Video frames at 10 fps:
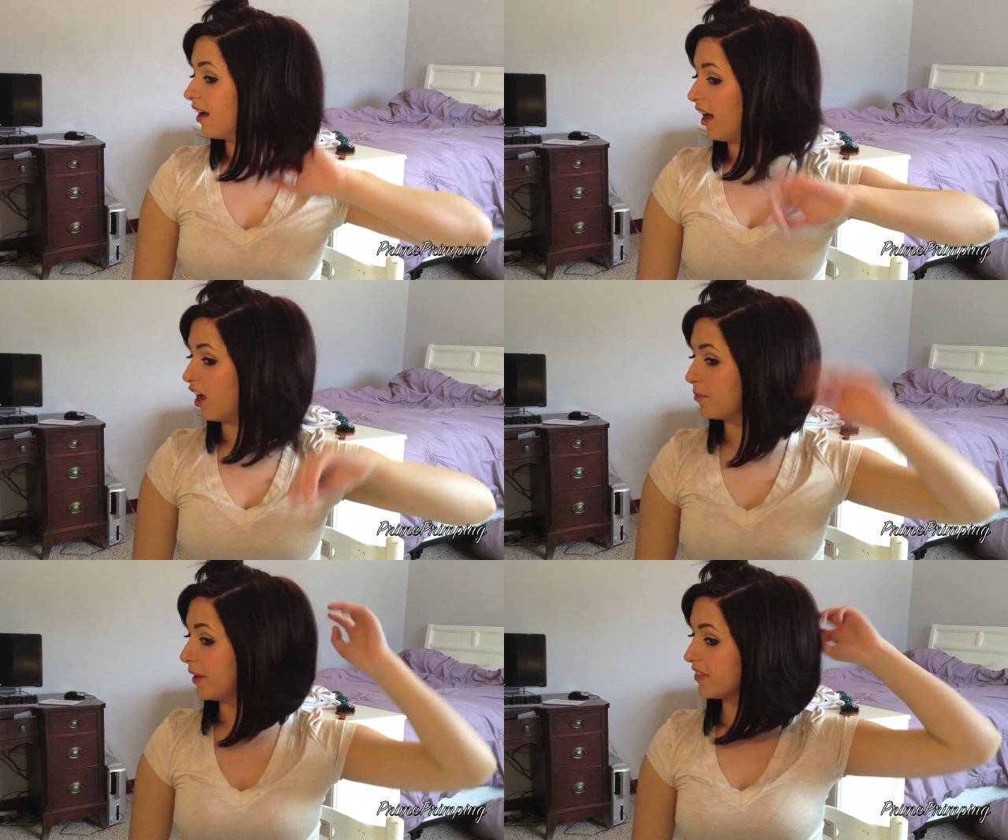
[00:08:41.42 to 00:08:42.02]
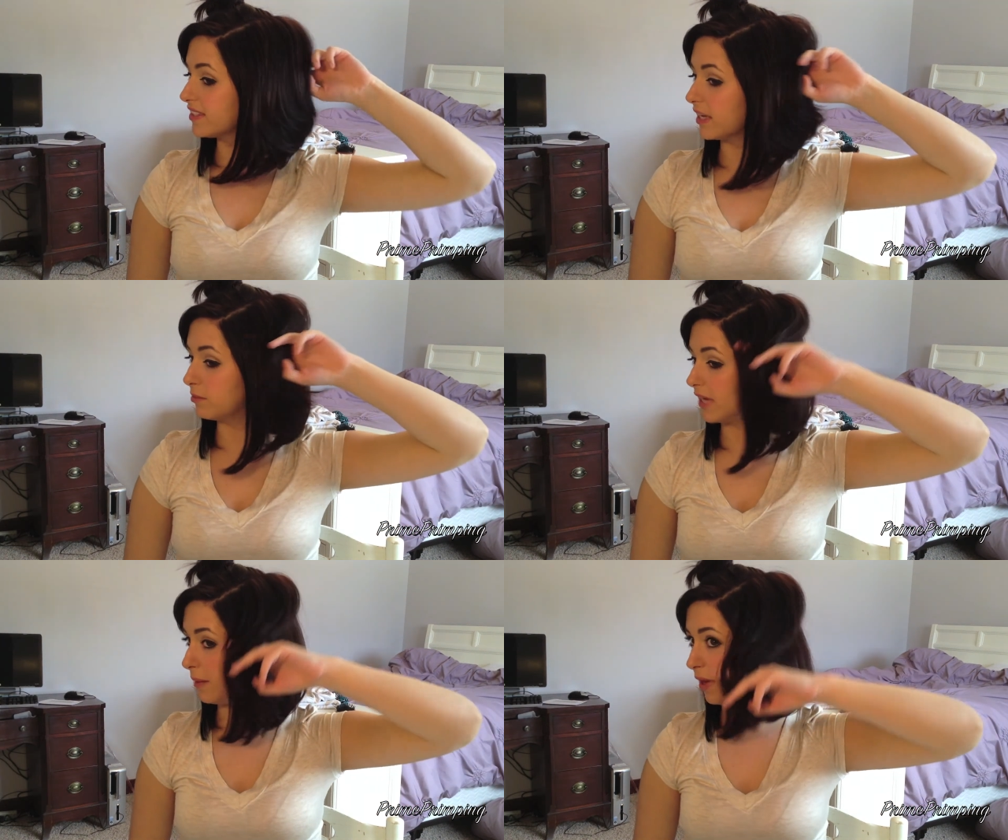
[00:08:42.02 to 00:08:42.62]
at the
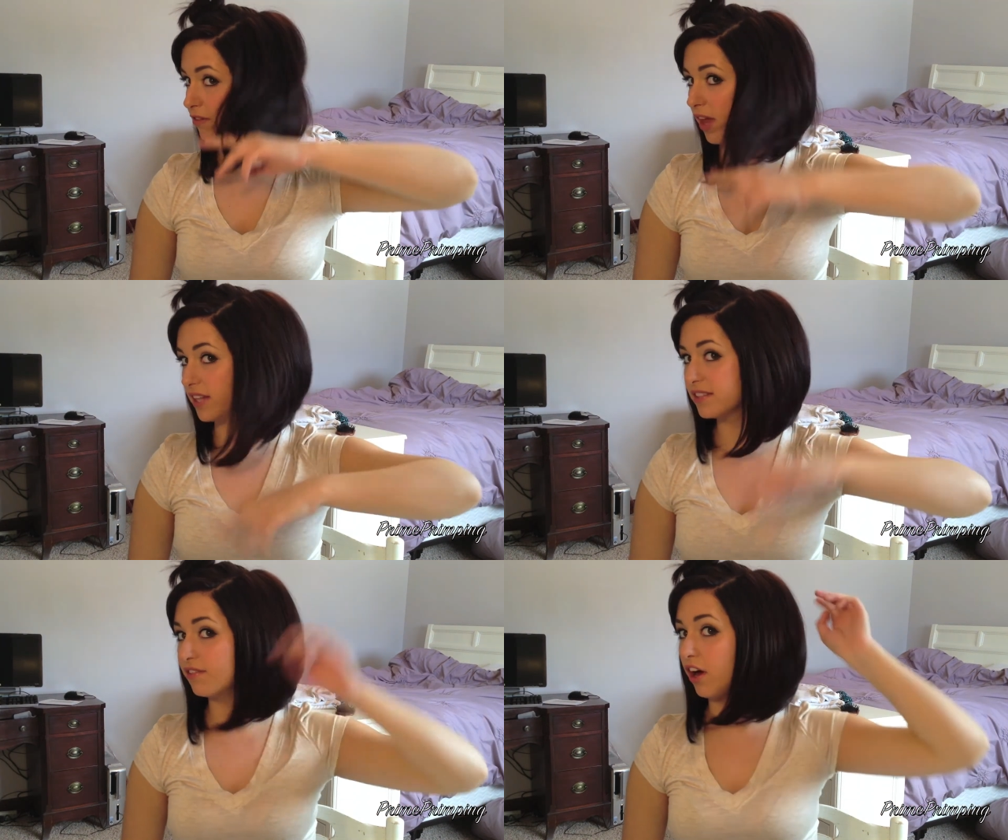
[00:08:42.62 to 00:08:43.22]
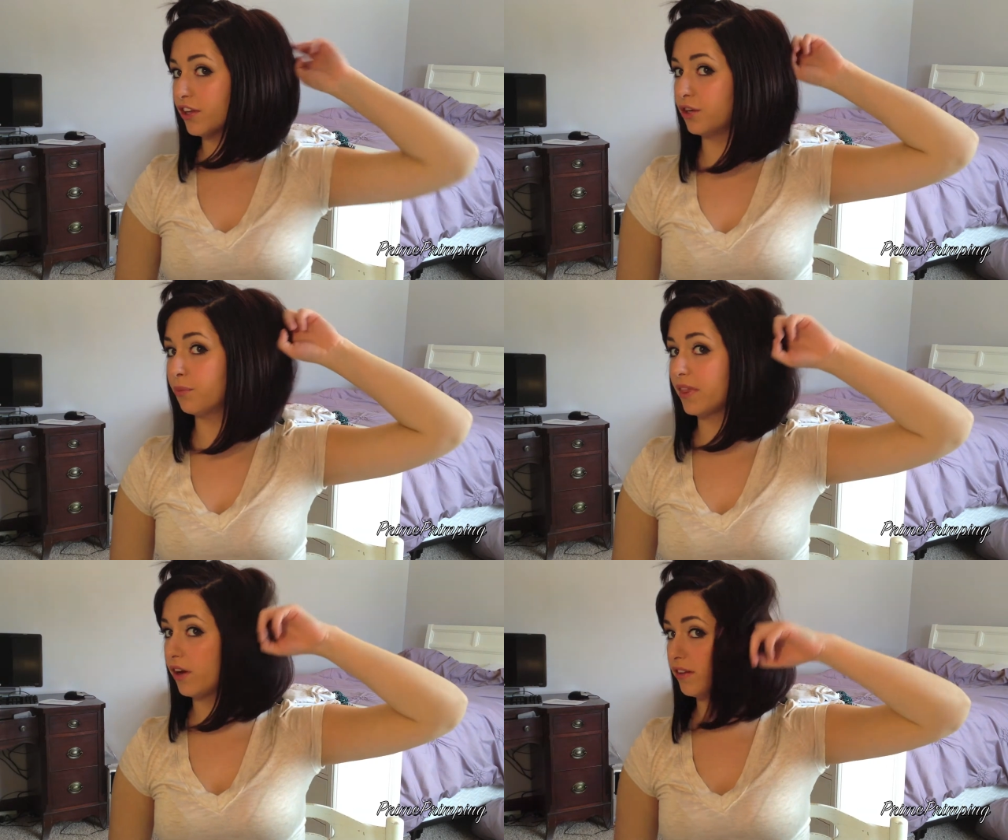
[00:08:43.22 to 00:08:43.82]
same time have lots of volume
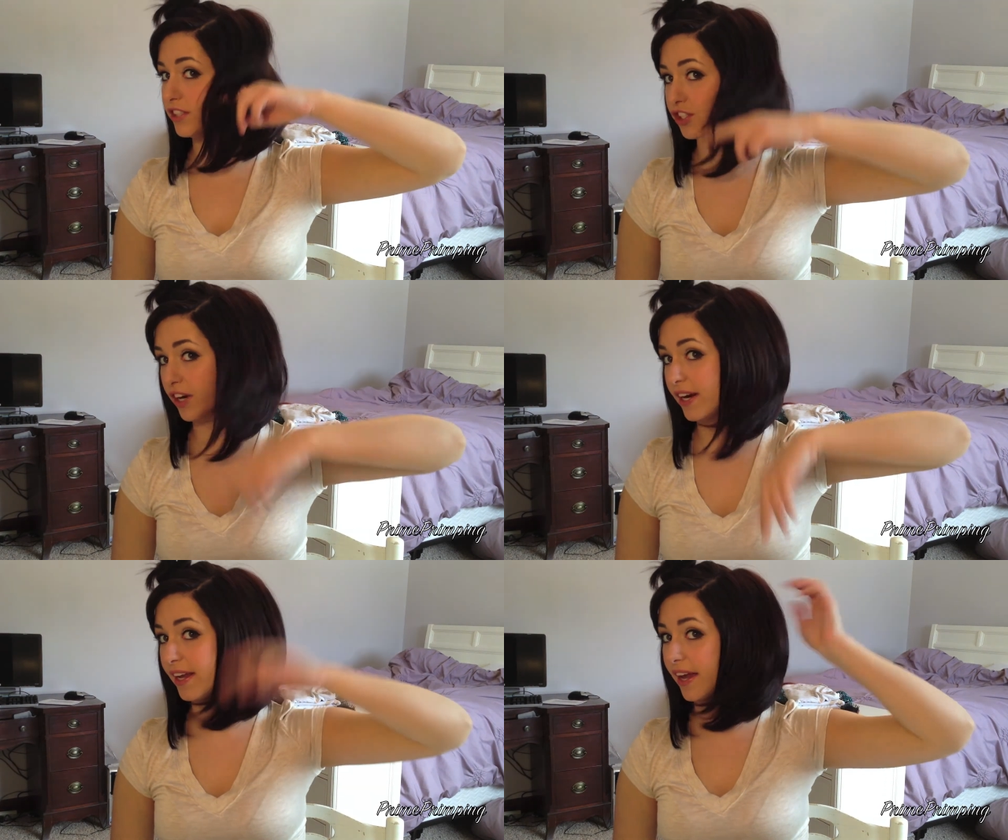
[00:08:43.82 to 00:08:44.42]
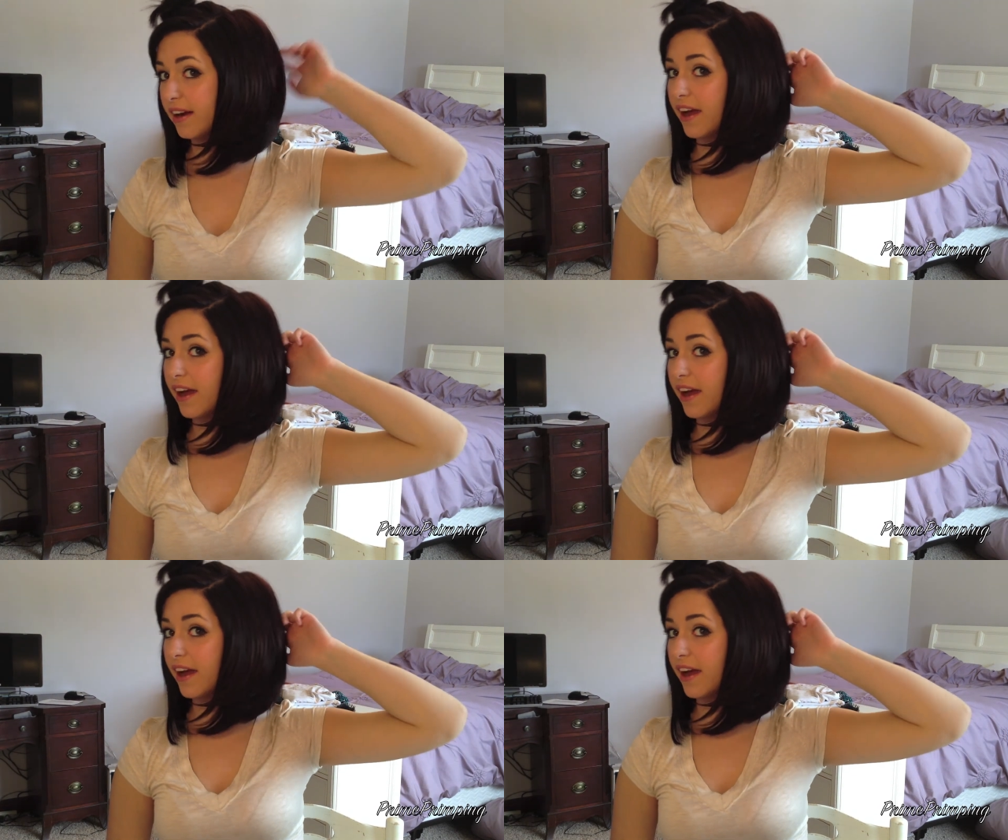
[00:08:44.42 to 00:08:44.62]
without even straightening it.